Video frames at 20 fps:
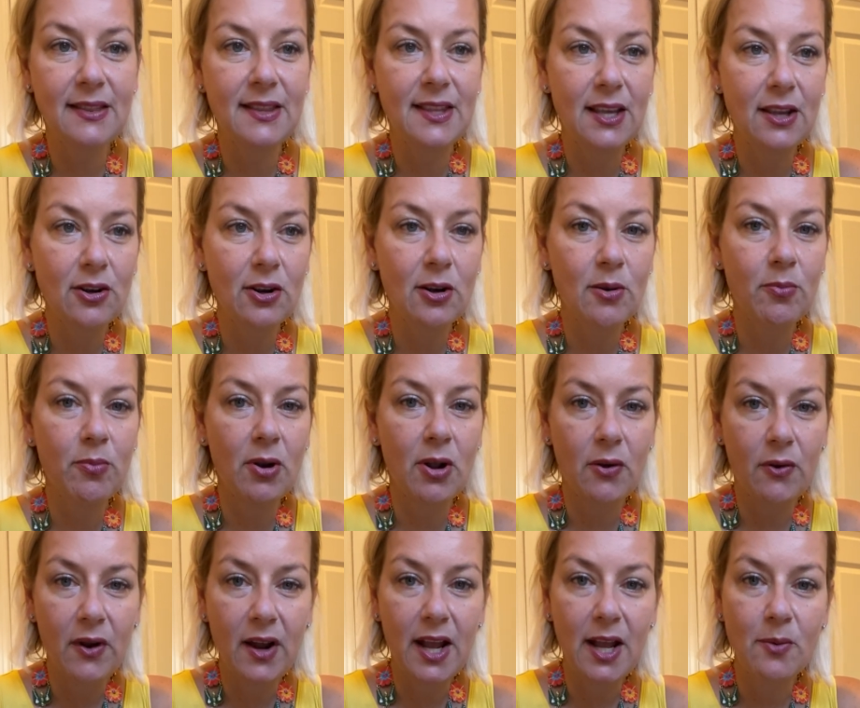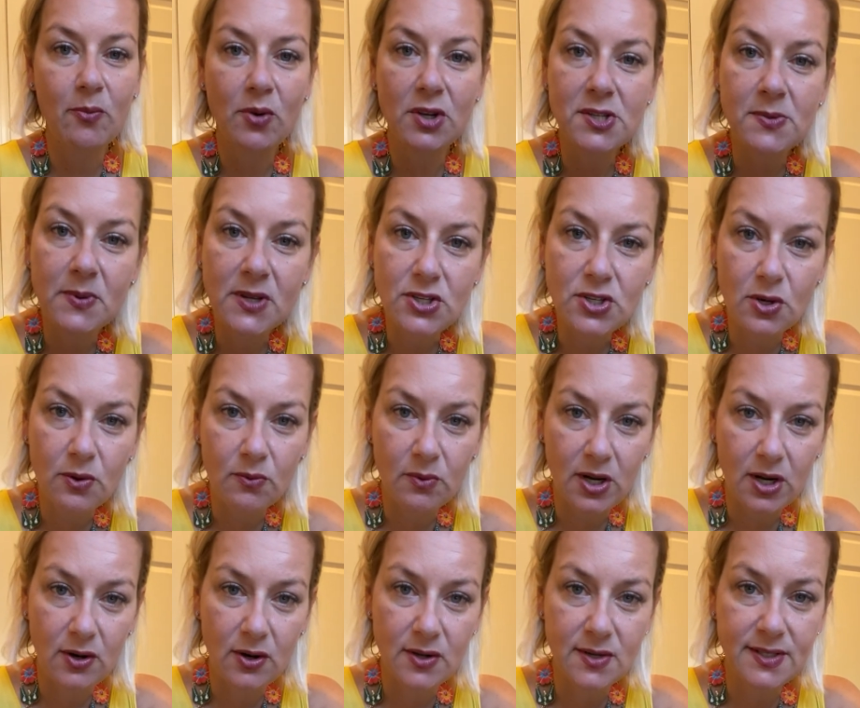theater program, which means your
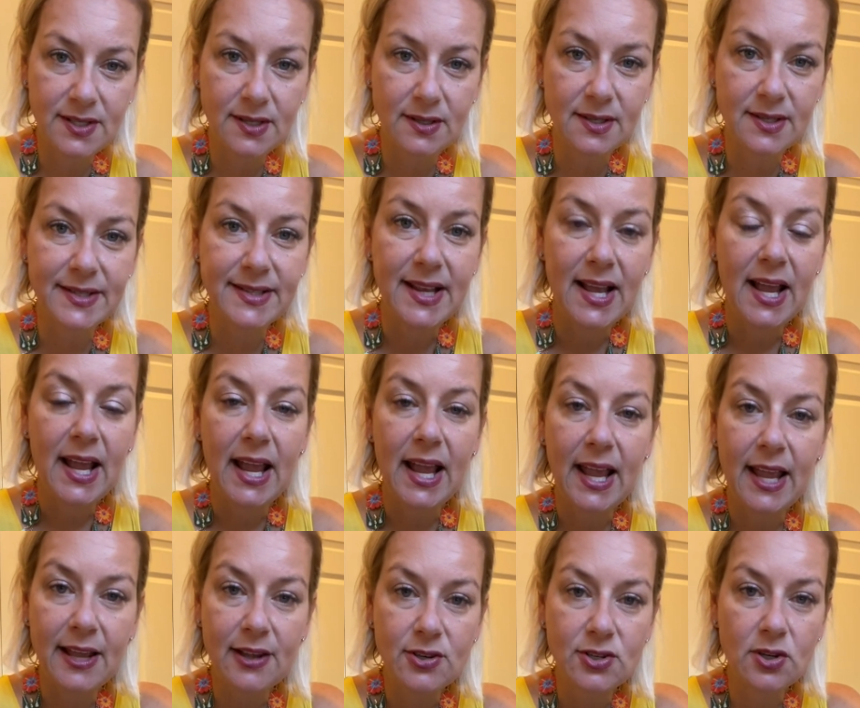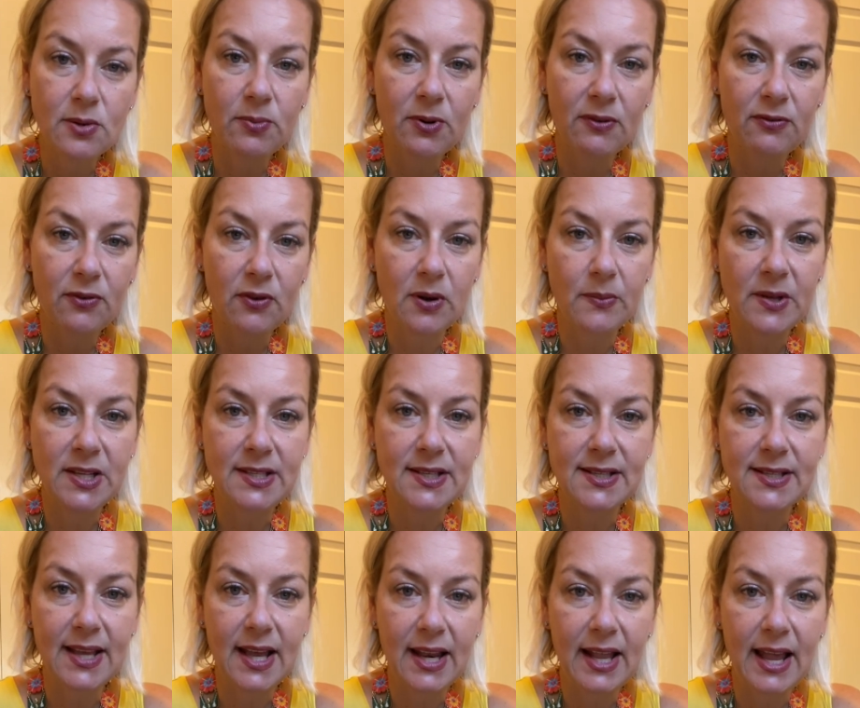rehearsals and your performance is
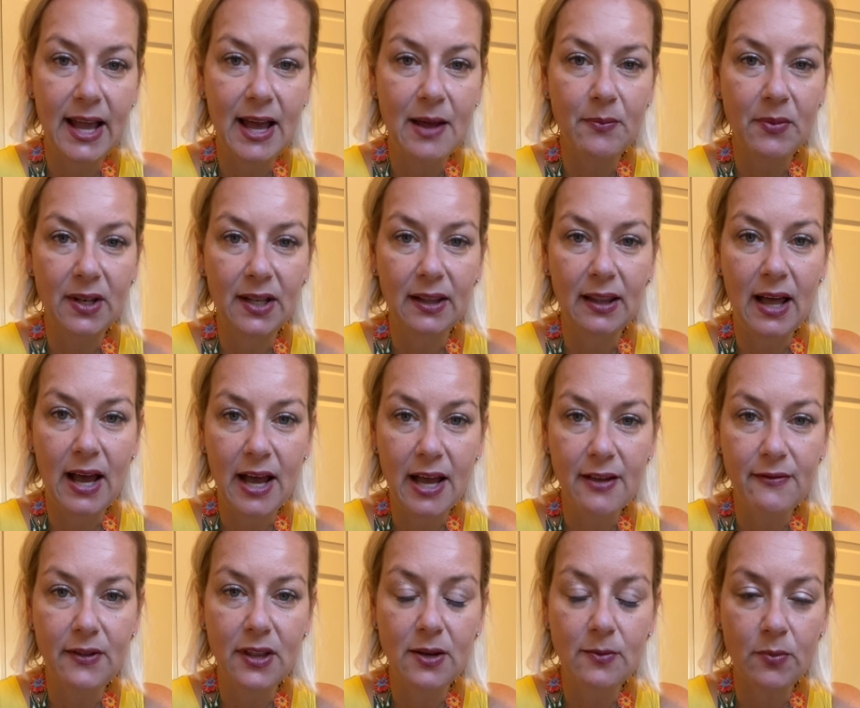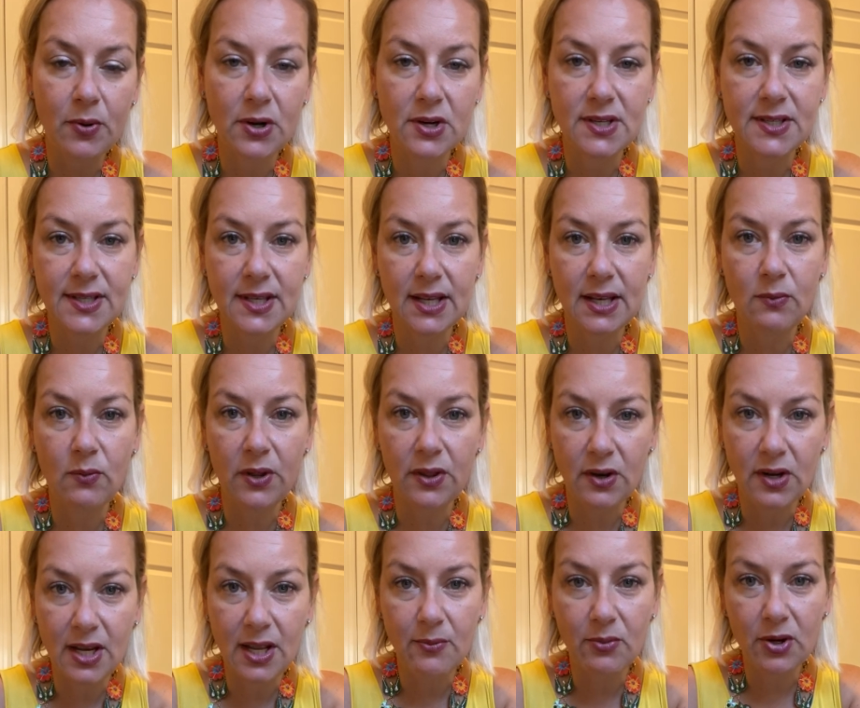going to happen live in person with our
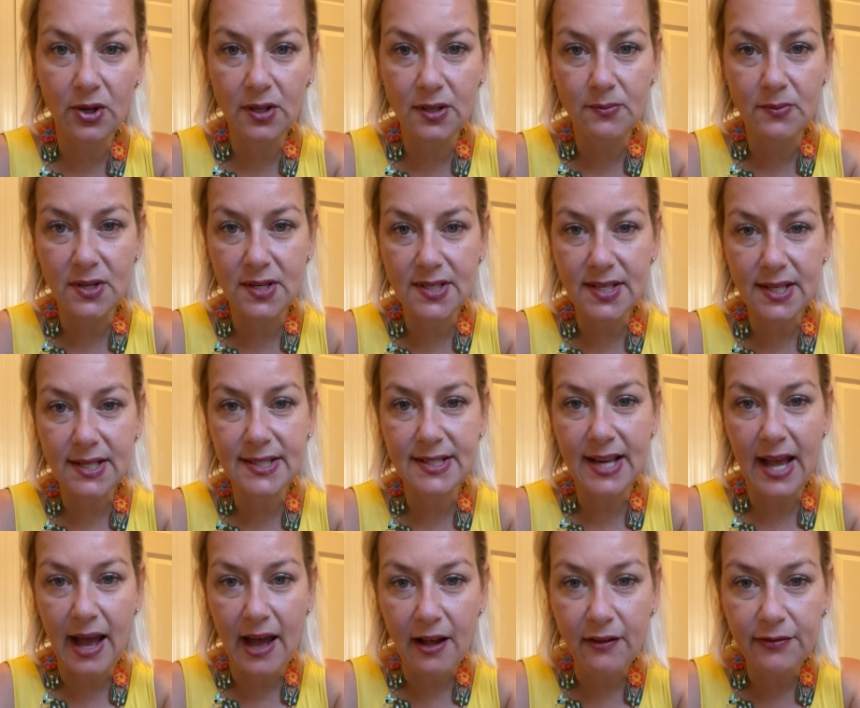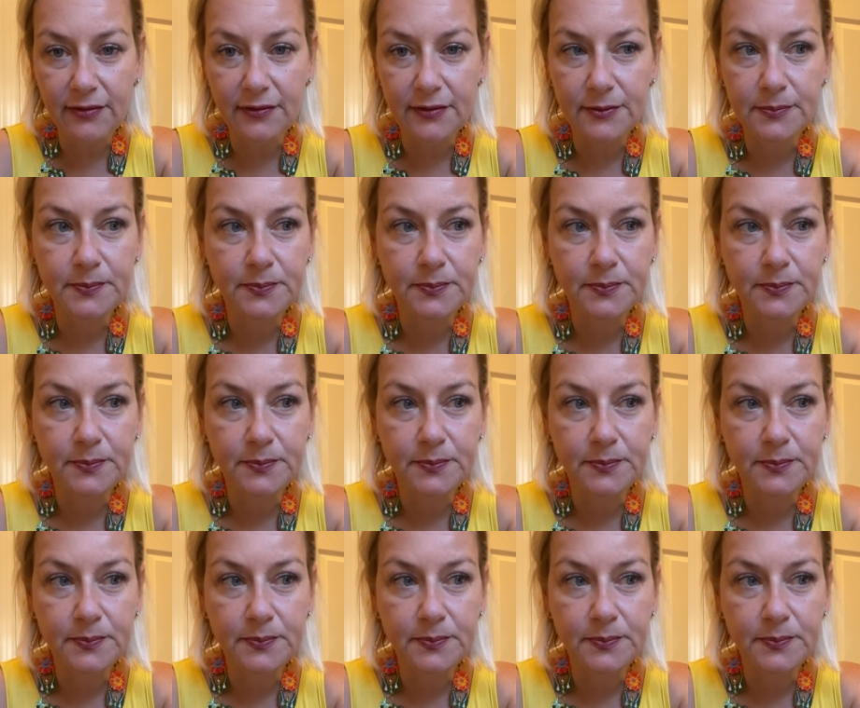neighborhood music staff.